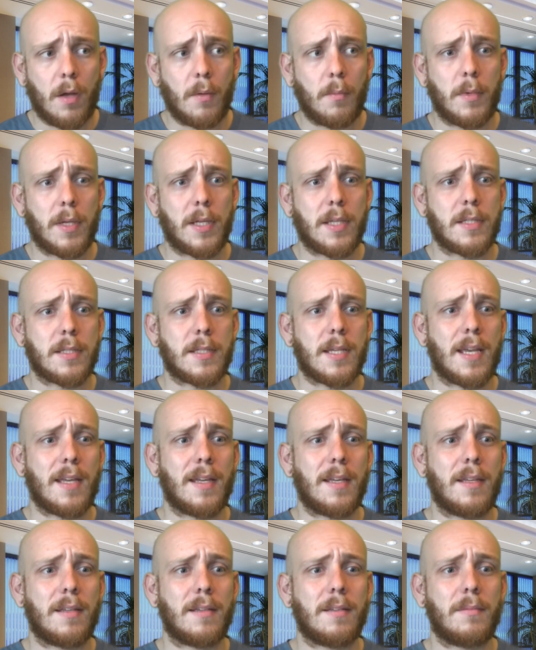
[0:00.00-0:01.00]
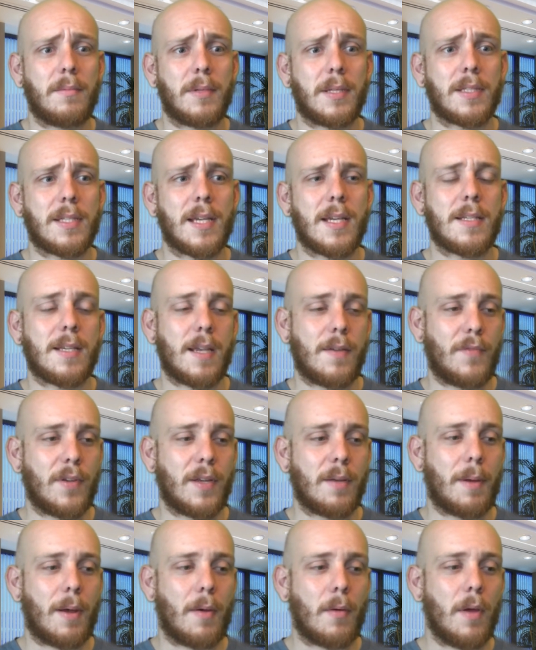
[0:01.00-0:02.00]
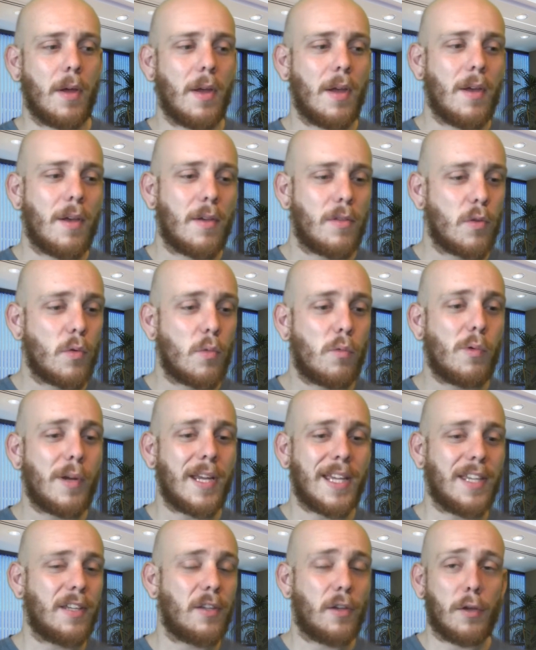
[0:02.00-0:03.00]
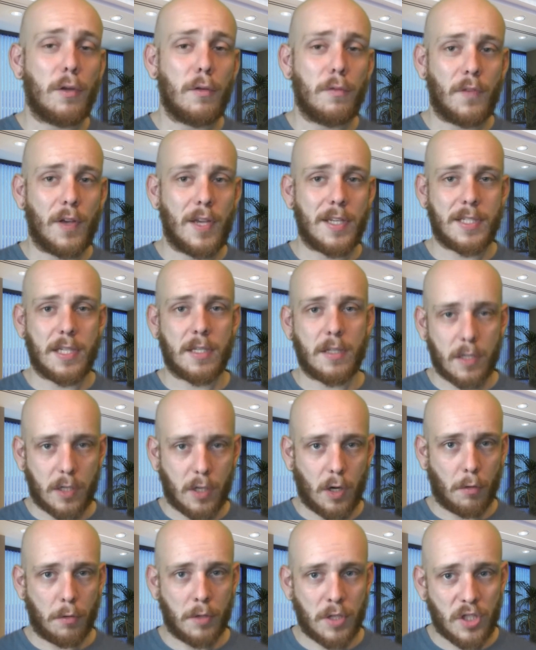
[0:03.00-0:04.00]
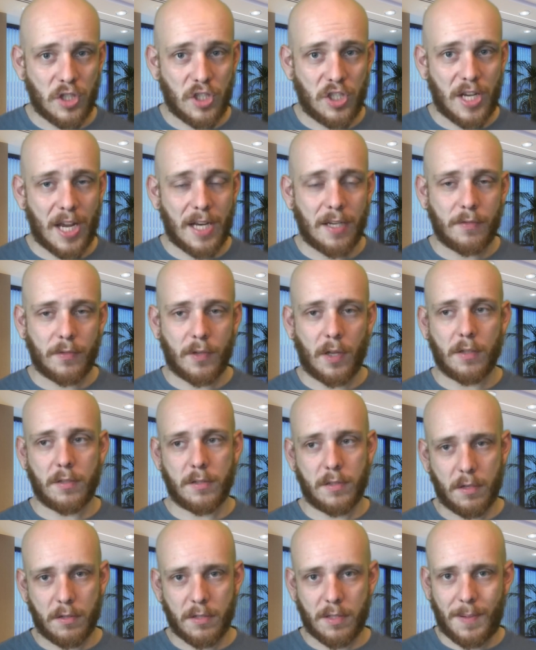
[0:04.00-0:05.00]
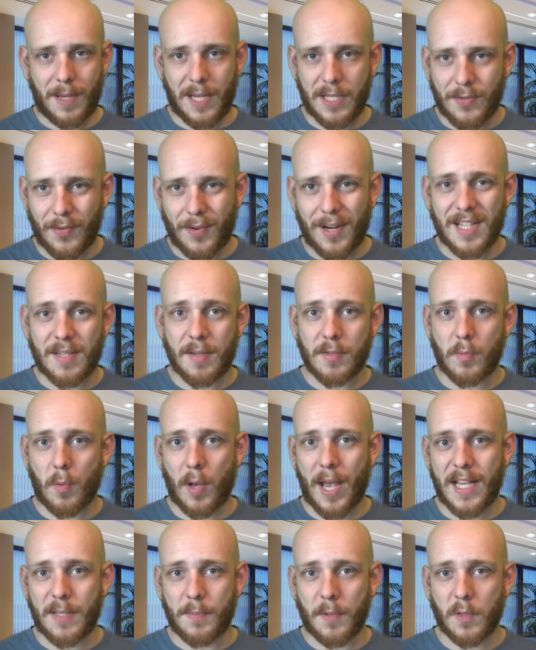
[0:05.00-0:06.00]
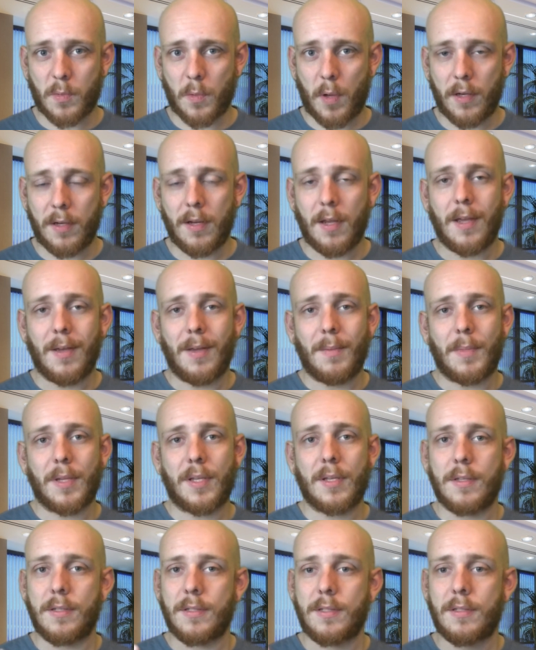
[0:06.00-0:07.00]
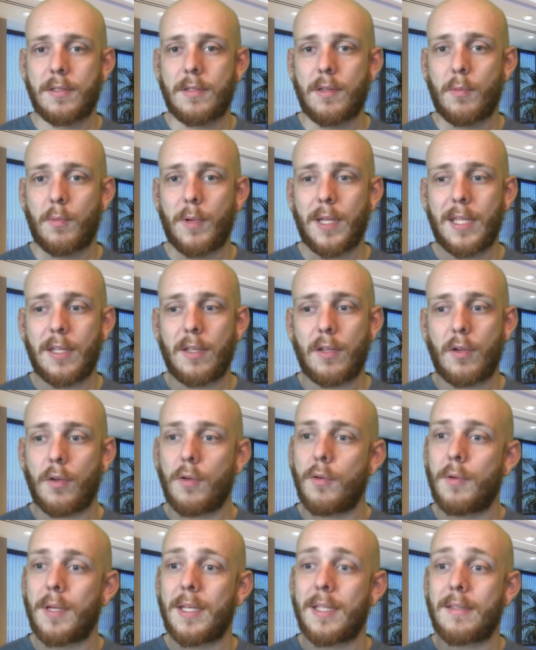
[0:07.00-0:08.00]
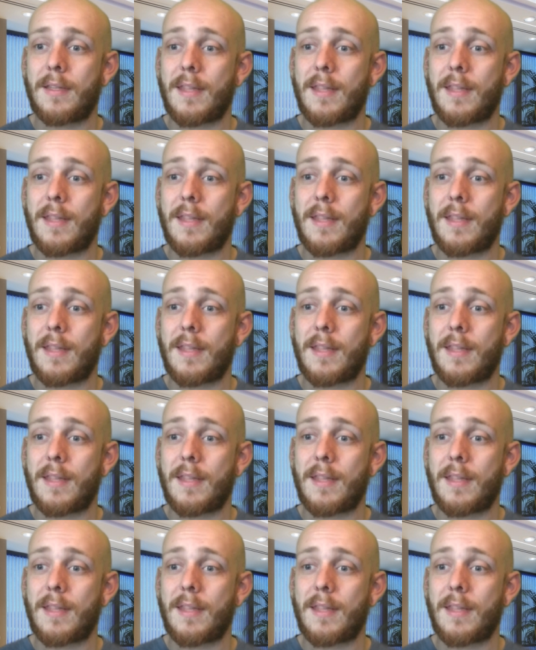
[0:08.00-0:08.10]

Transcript: We can say the same thing about the Wii U versus the current gen of consoles, the PS4 and Xbox One, because the Wii U,